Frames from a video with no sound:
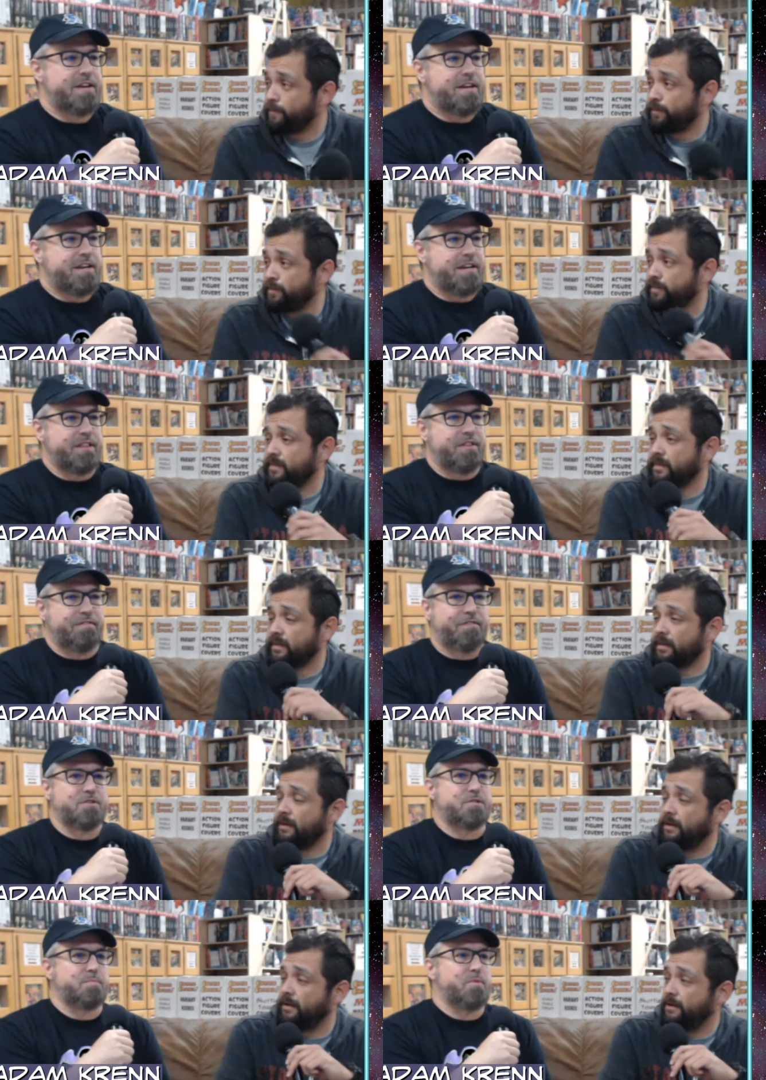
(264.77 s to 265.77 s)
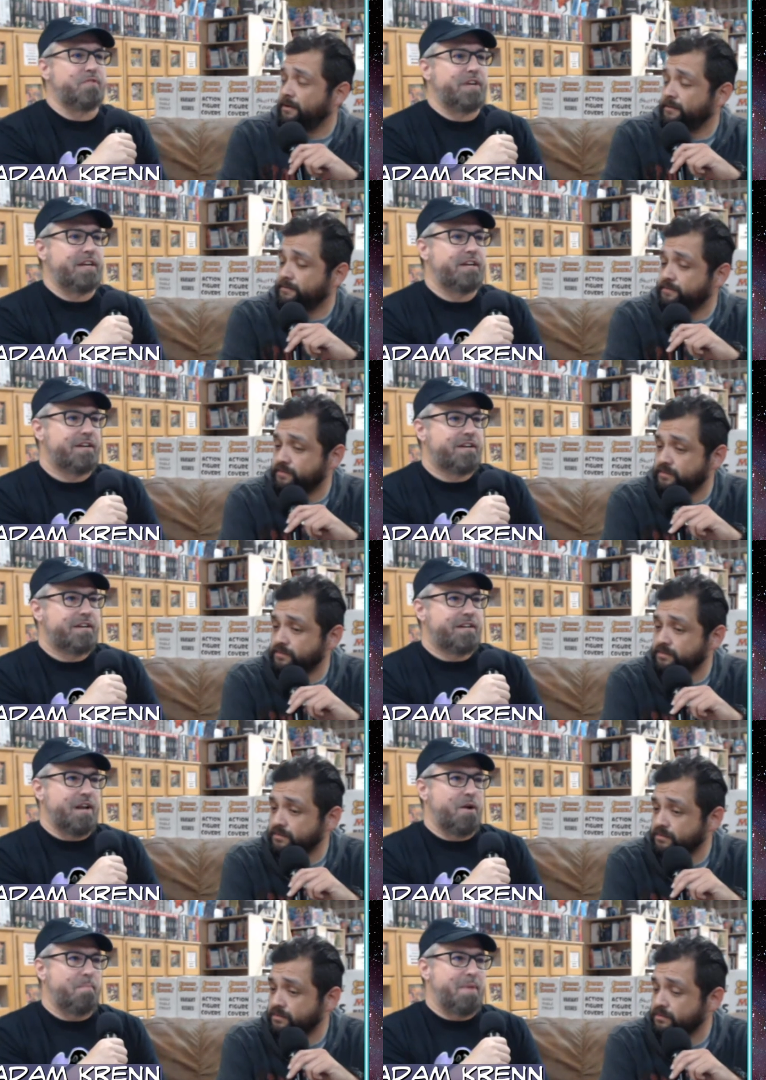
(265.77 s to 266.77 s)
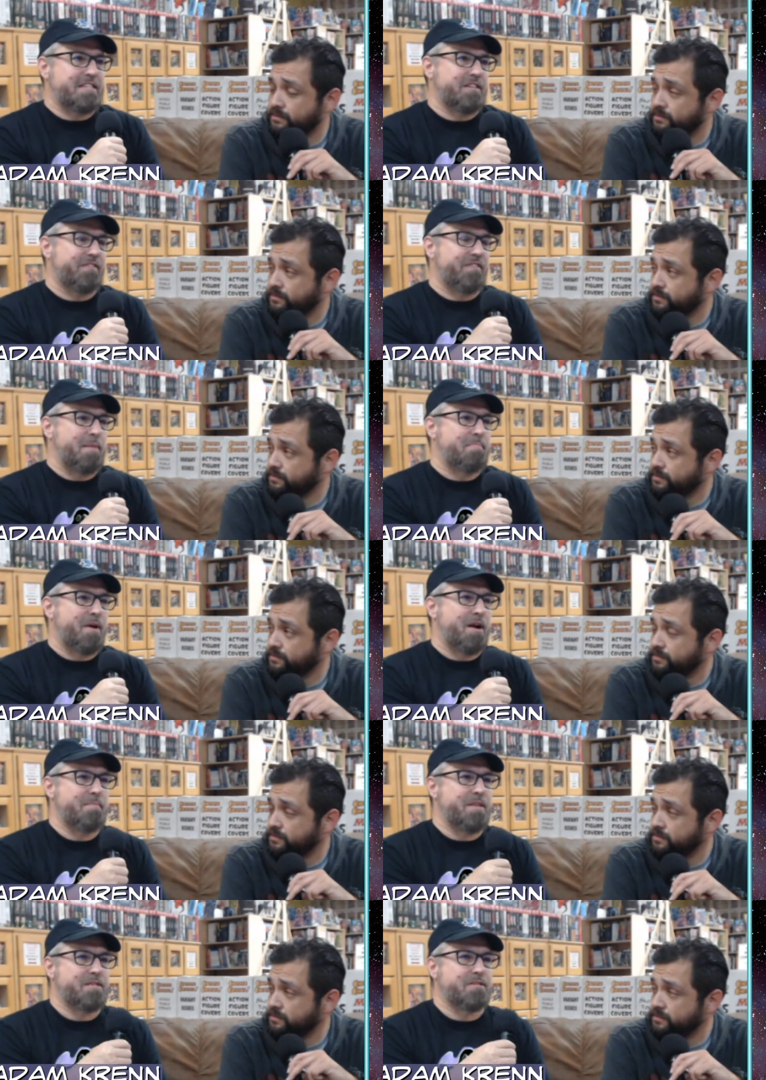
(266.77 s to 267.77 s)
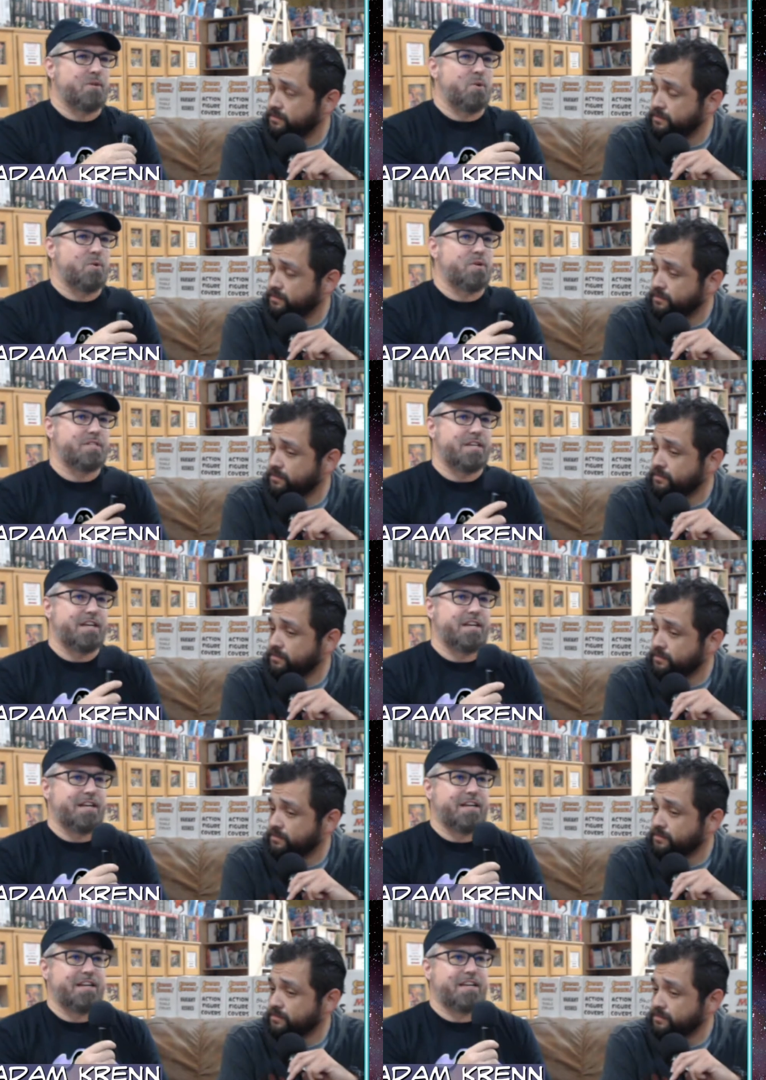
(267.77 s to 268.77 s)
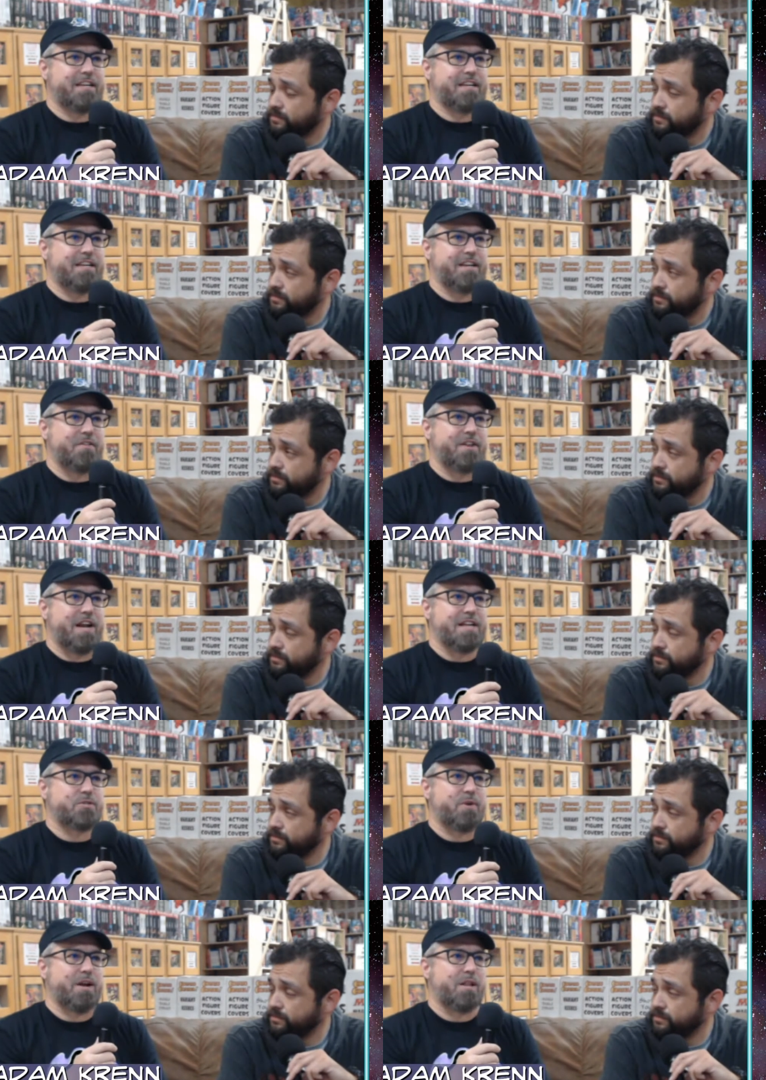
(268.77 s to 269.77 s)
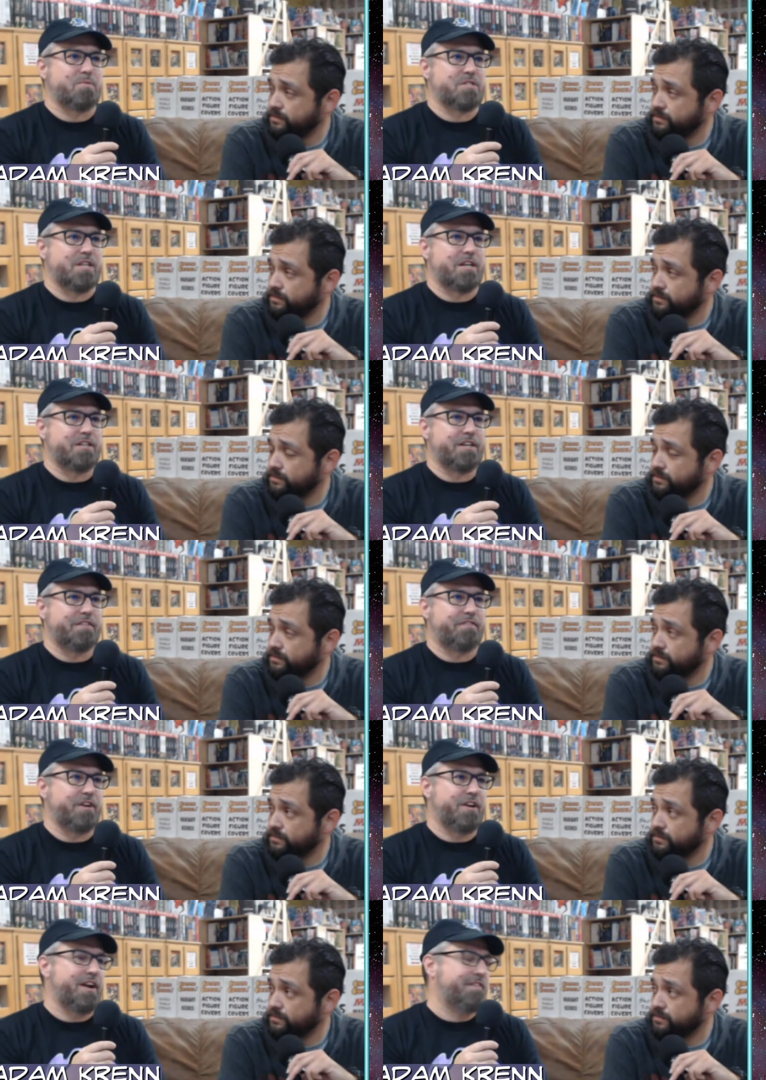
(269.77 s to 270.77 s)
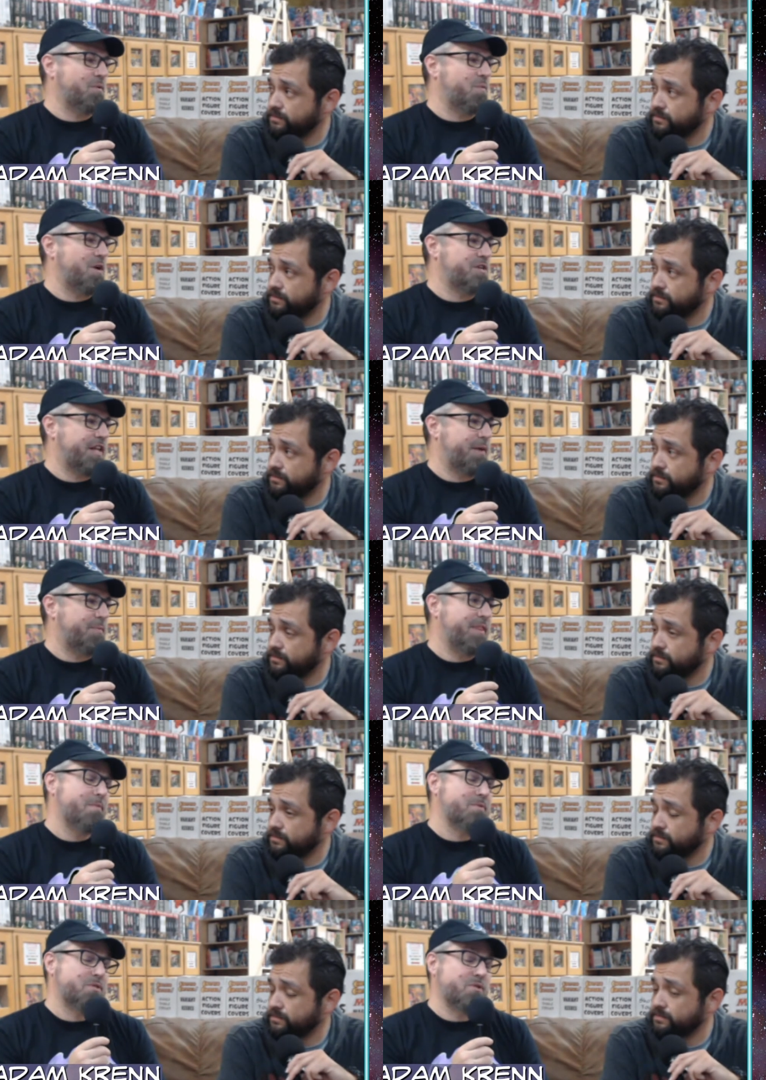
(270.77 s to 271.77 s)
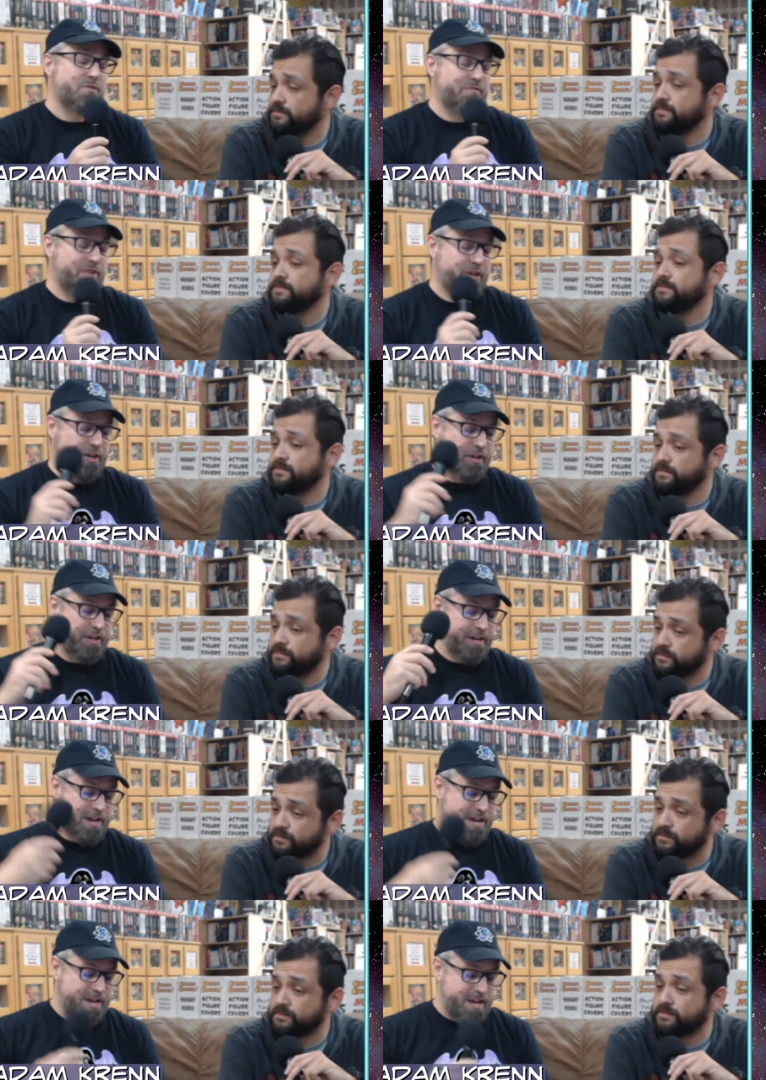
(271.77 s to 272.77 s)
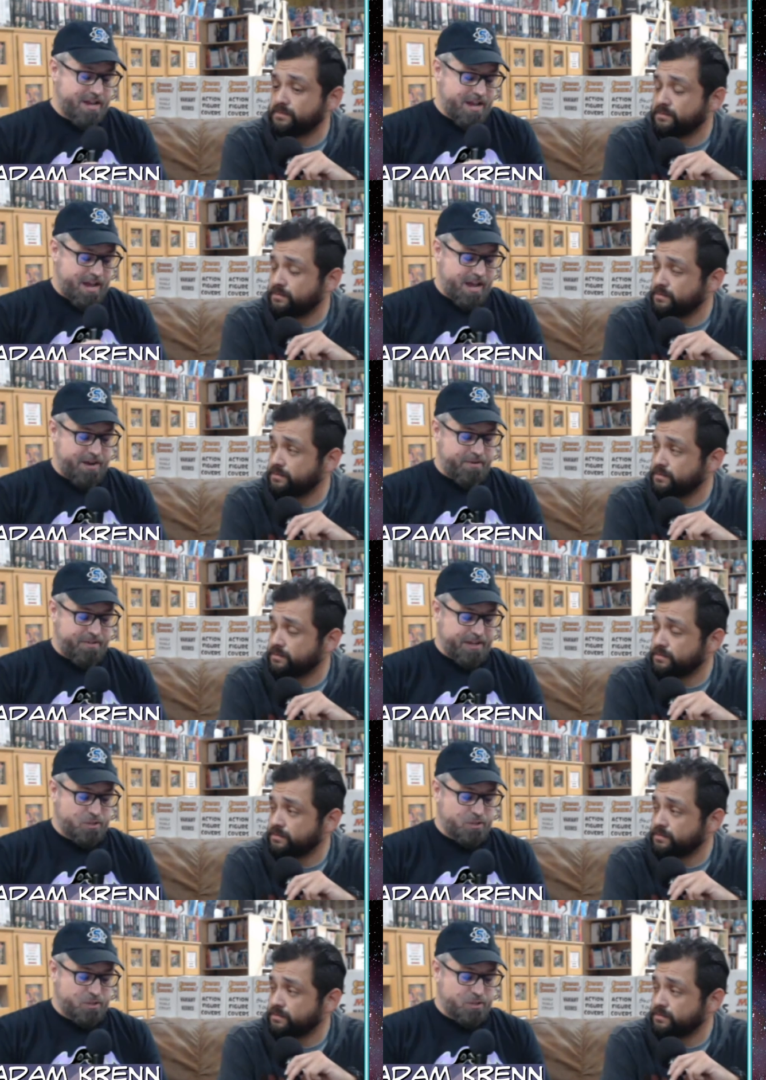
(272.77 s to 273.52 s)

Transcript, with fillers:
Speaker 1: in the first movie. You know, basic vampire myths and lores. He you know, the Night Strangler was a little different. You'd have to watch that one. That one's also mm. very good. I don't think it's